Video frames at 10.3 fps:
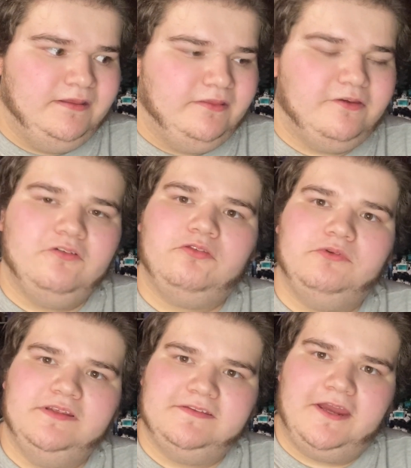There were
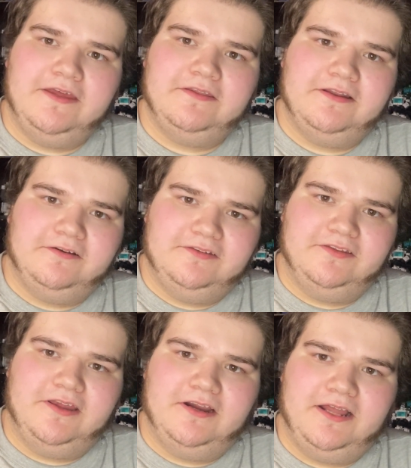3 Skylanders in
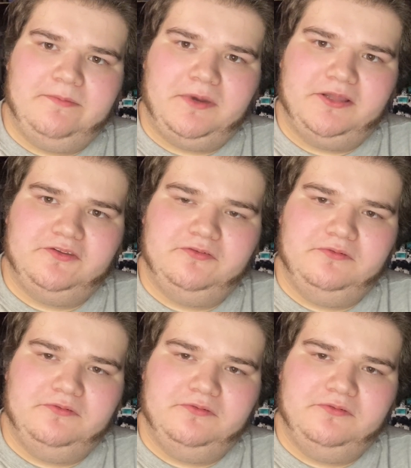there, and I bought 2